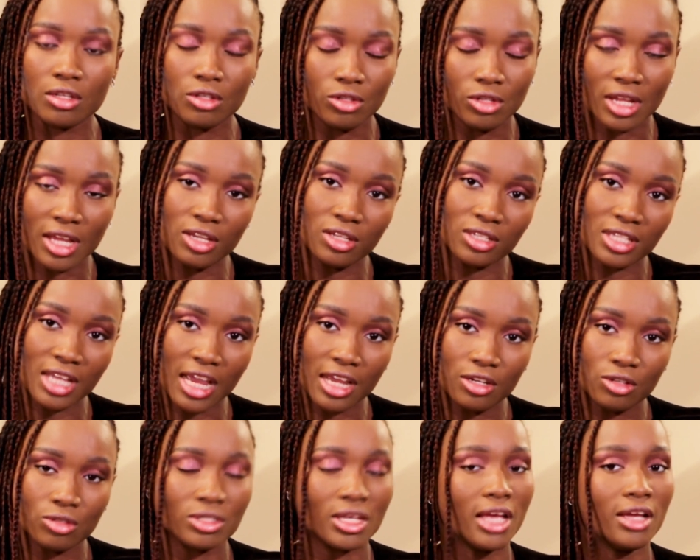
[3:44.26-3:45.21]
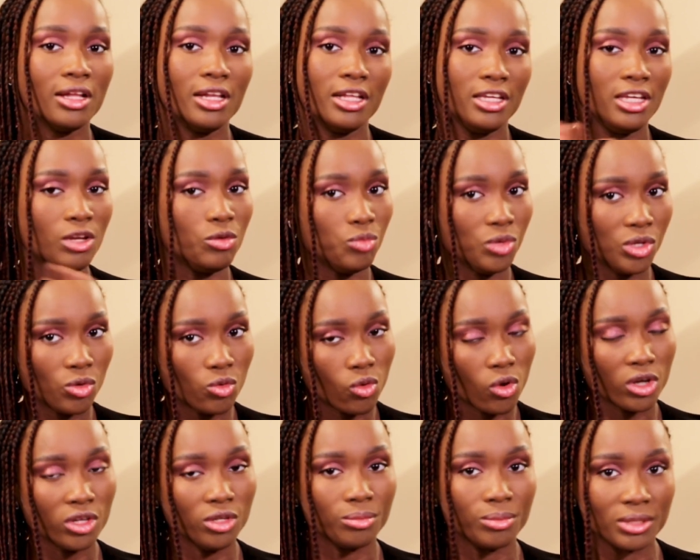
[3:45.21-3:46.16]
then you start a new cycle again. Week
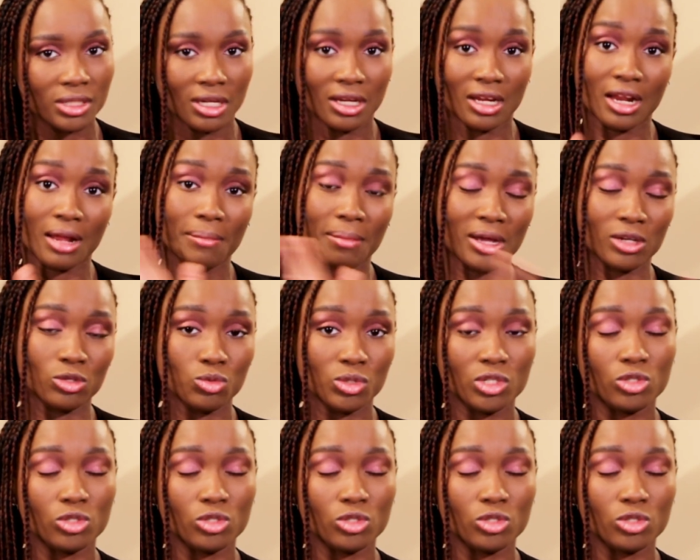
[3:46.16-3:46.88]
one, you put another patch.